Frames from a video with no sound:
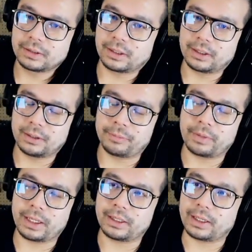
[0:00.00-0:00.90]

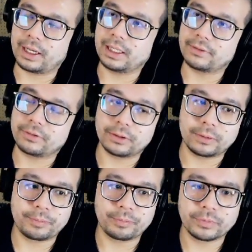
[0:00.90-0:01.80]
at a high
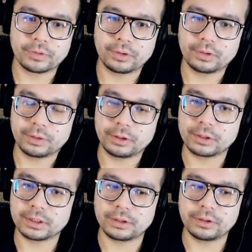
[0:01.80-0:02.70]
level,
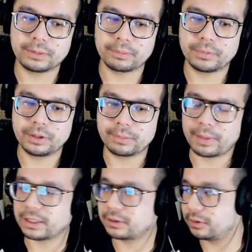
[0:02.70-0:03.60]
you can
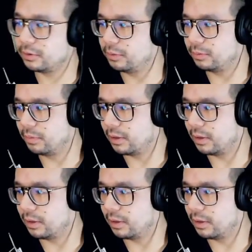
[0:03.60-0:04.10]
pass through.